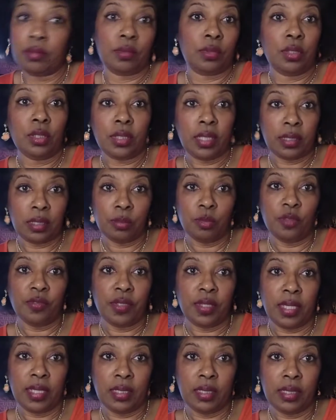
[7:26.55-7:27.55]
look at the
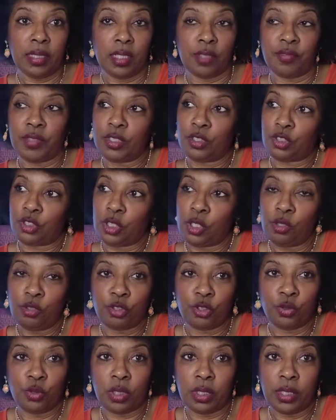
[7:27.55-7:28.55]
movie They Live. It
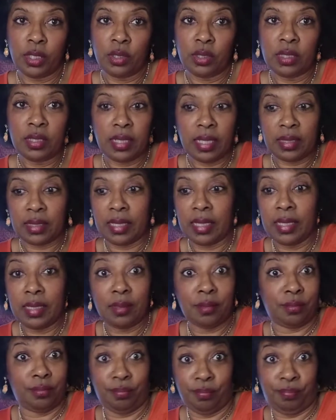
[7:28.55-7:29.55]
shows you clearly that they